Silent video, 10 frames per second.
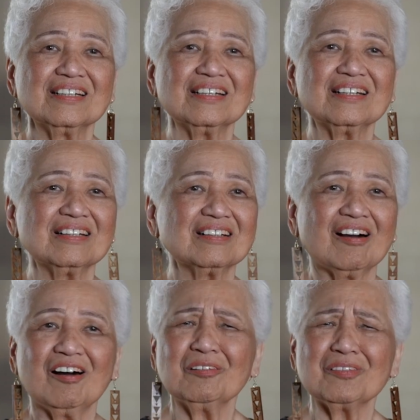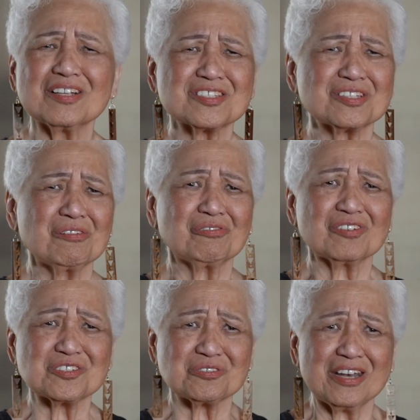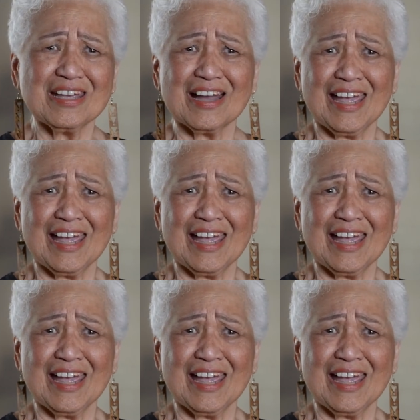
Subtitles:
And all of it is so frustrating. I